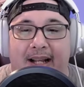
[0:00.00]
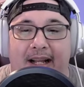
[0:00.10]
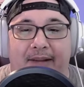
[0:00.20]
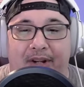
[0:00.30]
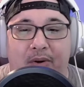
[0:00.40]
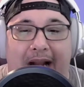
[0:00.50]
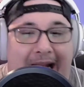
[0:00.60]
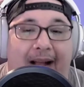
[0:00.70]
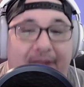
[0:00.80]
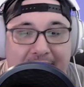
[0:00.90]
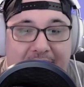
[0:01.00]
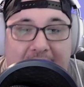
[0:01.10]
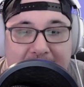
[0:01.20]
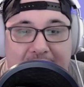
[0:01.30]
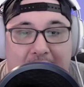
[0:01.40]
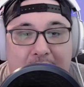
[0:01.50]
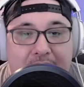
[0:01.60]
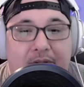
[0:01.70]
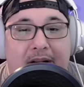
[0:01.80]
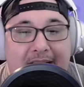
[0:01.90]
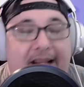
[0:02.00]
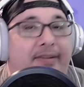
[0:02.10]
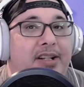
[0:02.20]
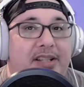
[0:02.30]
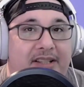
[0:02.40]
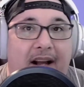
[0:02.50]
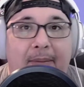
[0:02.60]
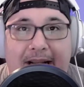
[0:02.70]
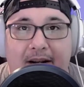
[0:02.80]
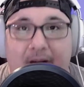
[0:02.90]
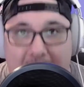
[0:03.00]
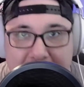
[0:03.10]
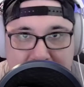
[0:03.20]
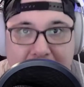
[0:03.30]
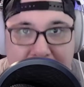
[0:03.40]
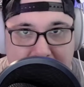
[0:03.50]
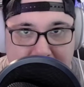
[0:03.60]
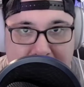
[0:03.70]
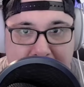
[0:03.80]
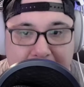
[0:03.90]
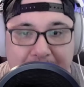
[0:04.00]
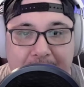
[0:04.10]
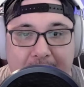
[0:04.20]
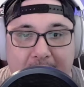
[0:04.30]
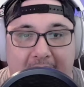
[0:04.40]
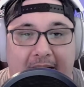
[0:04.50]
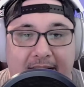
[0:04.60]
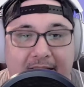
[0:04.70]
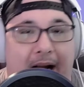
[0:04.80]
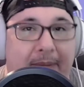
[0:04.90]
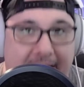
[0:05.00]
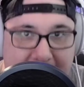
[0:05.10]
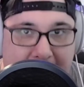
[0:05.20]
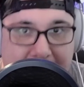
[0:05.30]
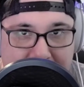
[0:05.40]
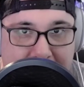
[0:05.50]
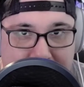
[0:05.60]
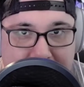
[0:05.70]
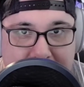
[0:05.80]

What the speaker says: If you haven't done so, you can even sub here on YouTube and comment down below.